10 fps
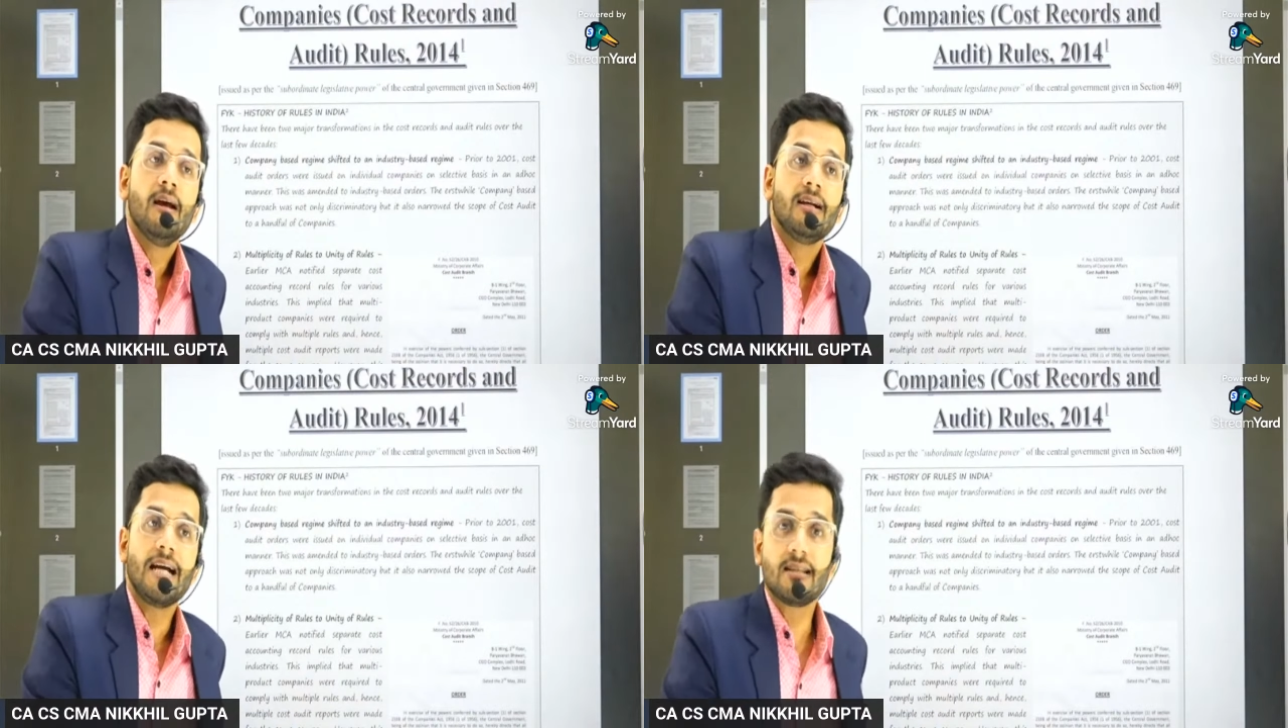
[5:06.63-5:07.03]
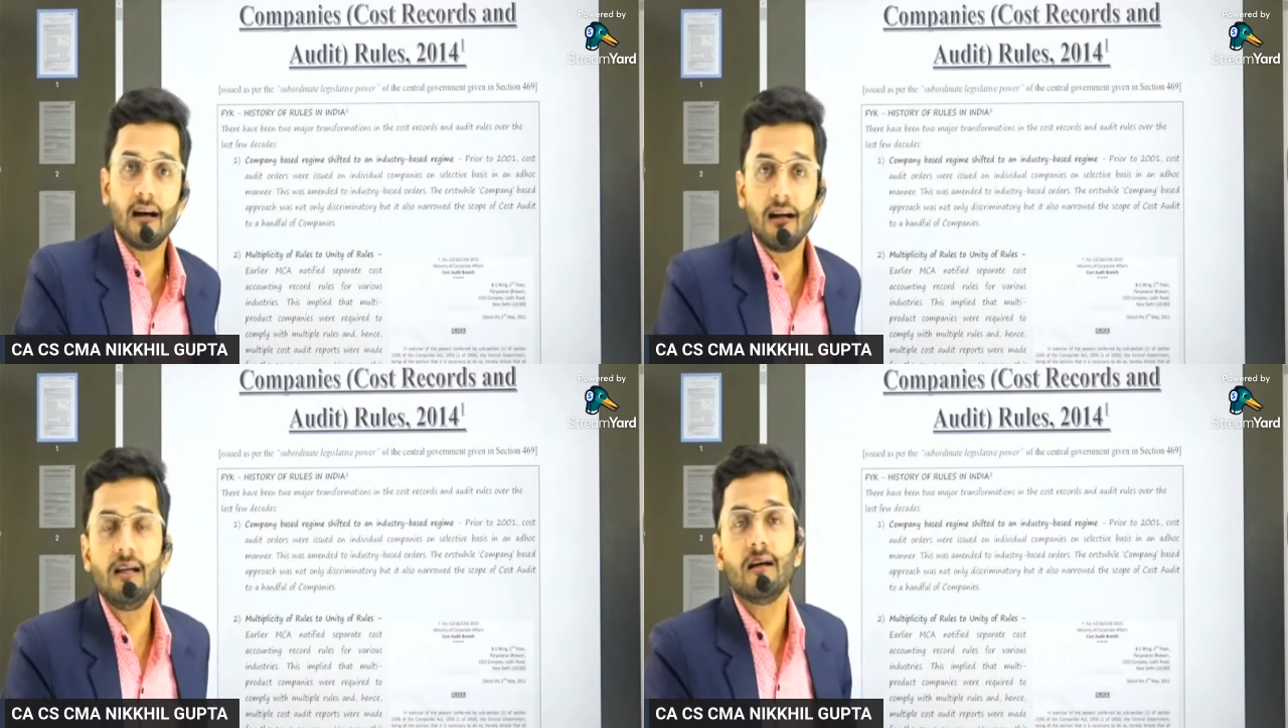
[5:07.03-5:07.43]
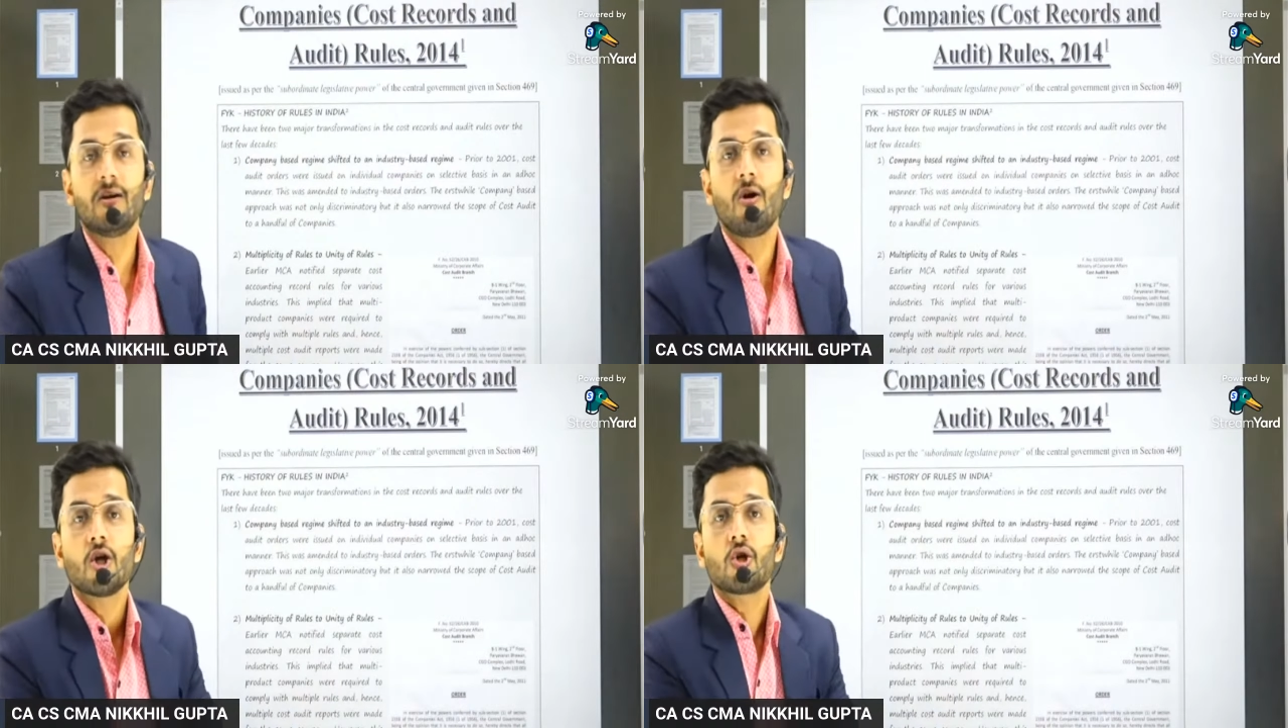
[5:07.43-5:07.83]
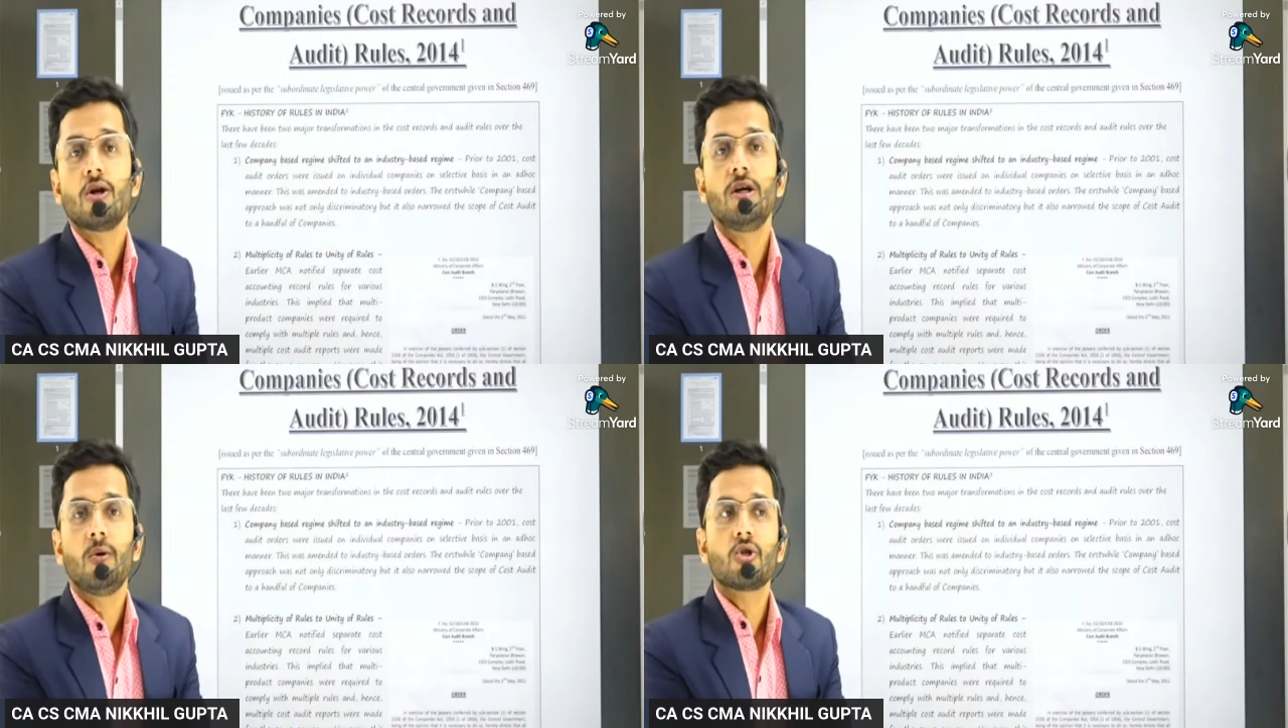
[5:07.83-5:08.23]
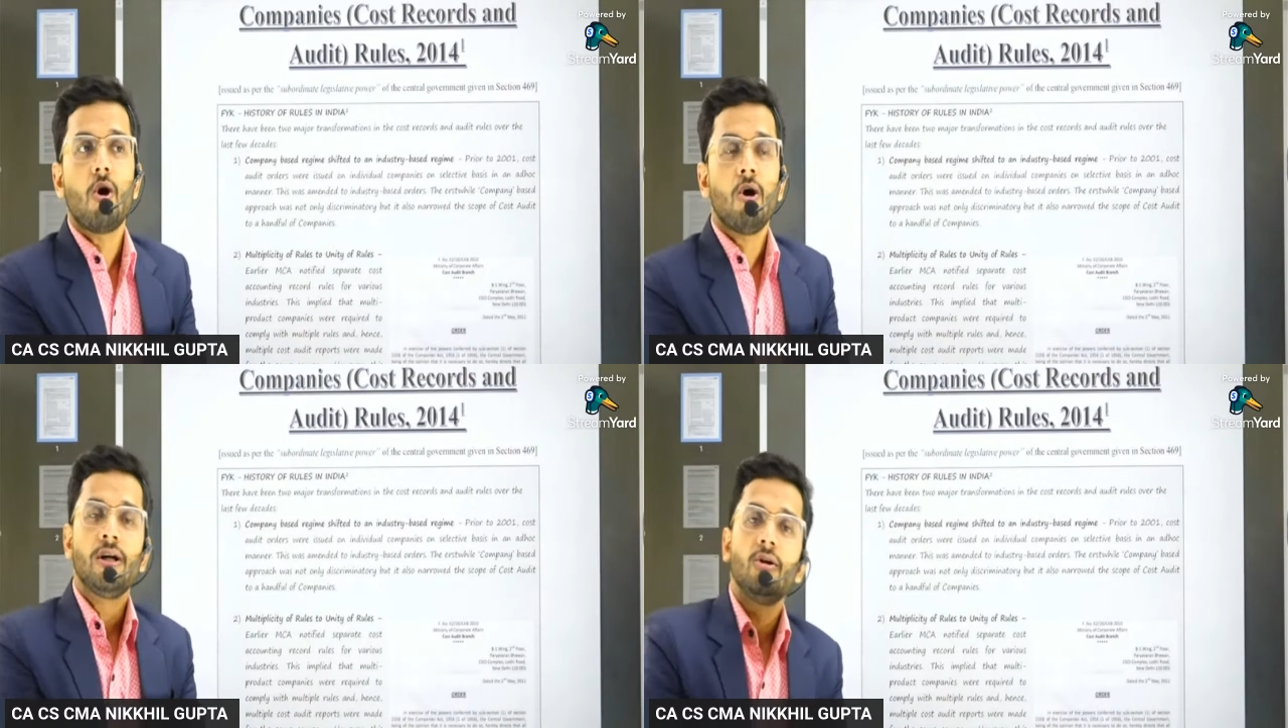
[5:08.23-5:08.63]
Guys, earlier, cost audit was
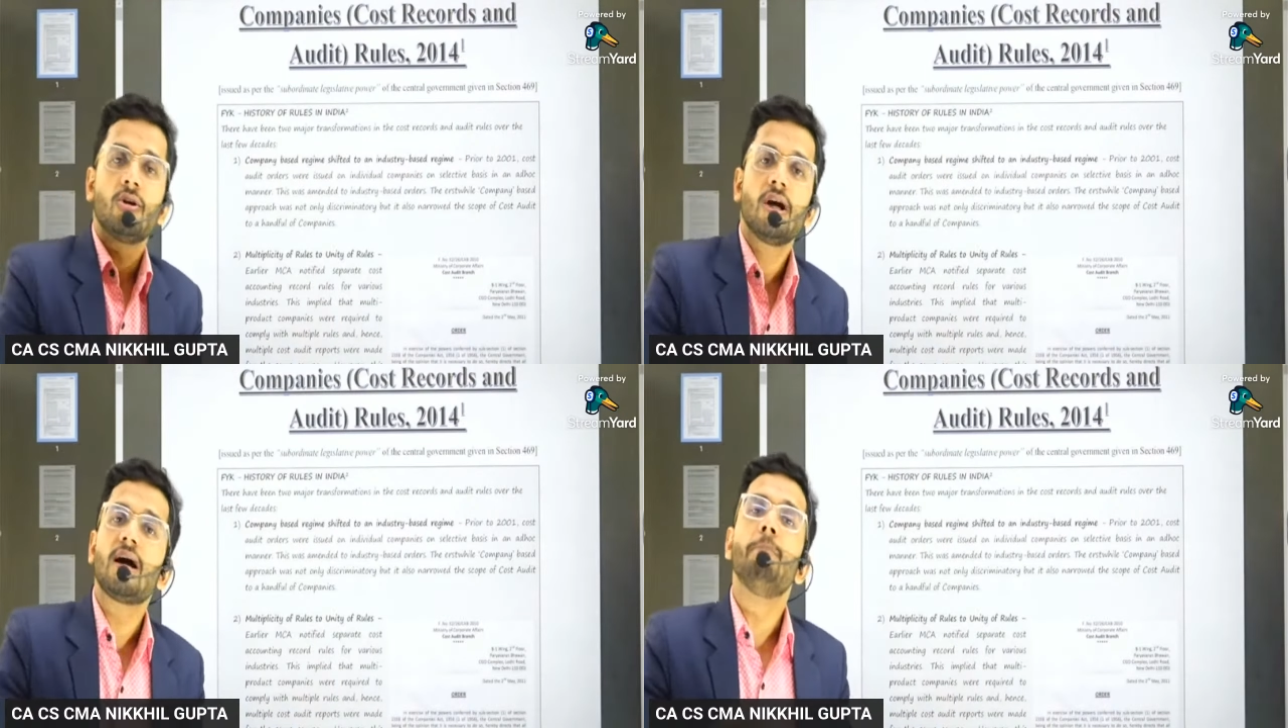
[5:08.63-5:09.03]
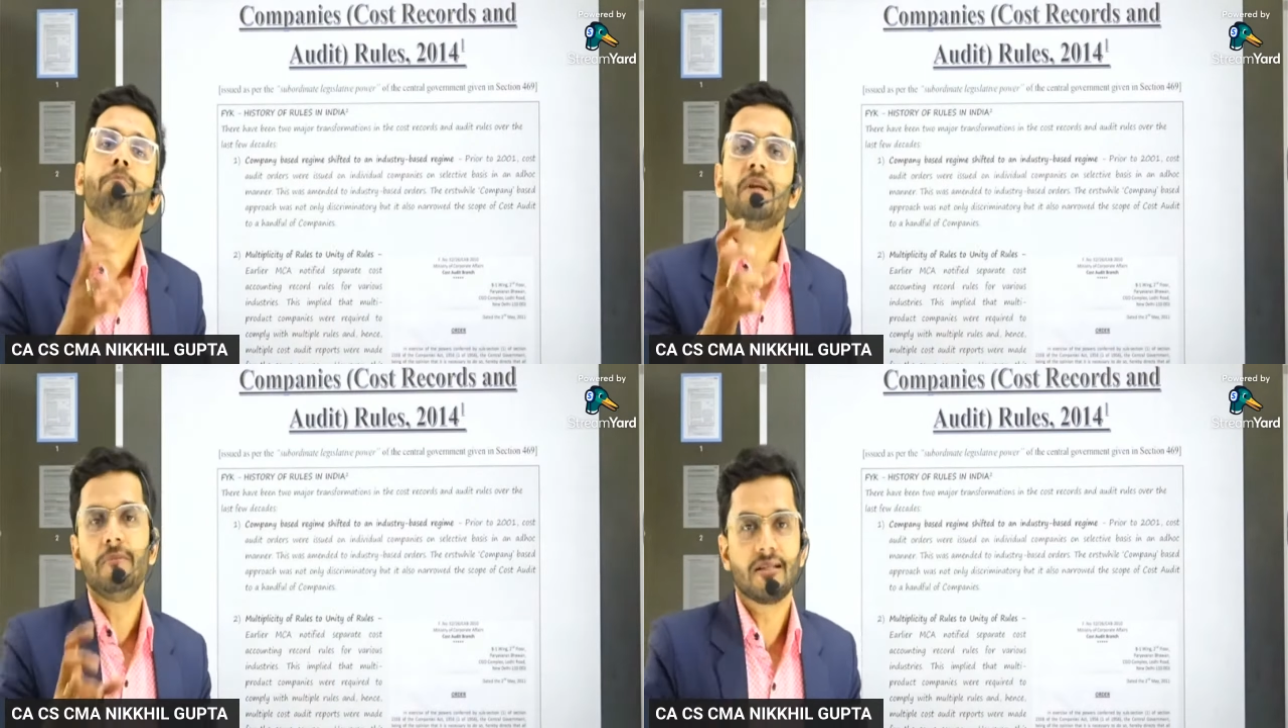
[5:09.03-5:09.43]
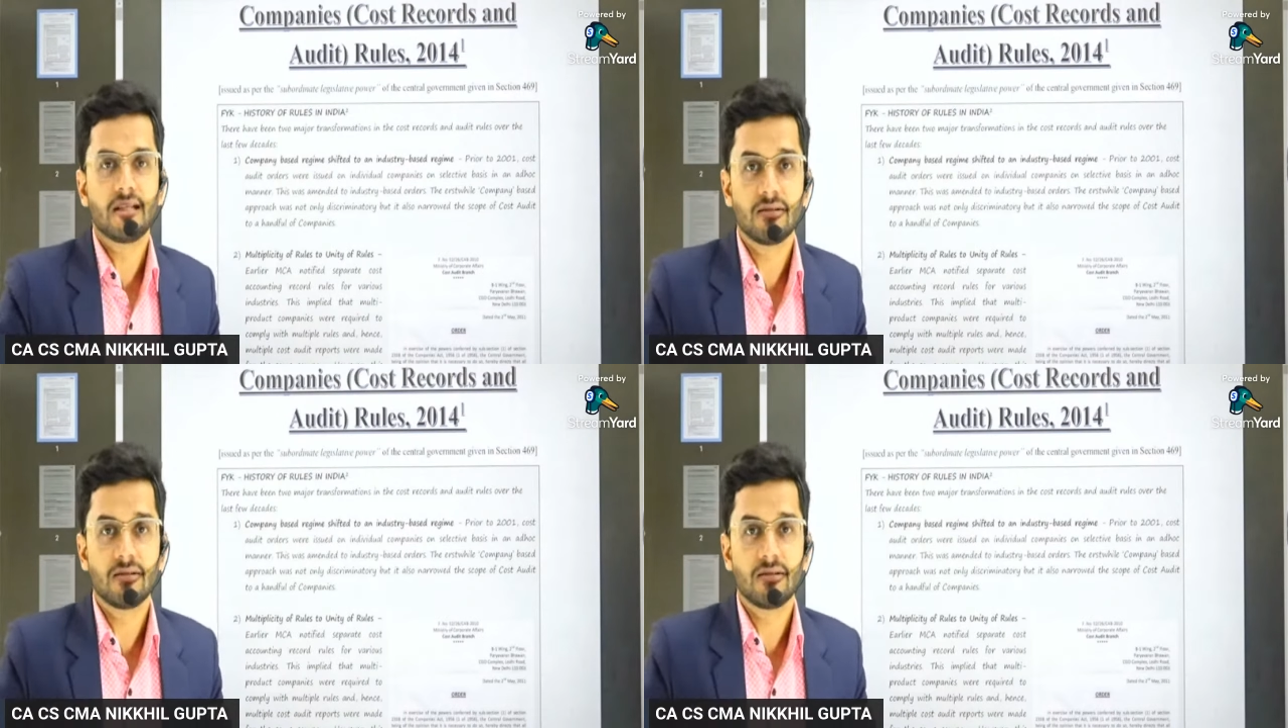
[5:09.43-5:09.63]
ordered on a company basis,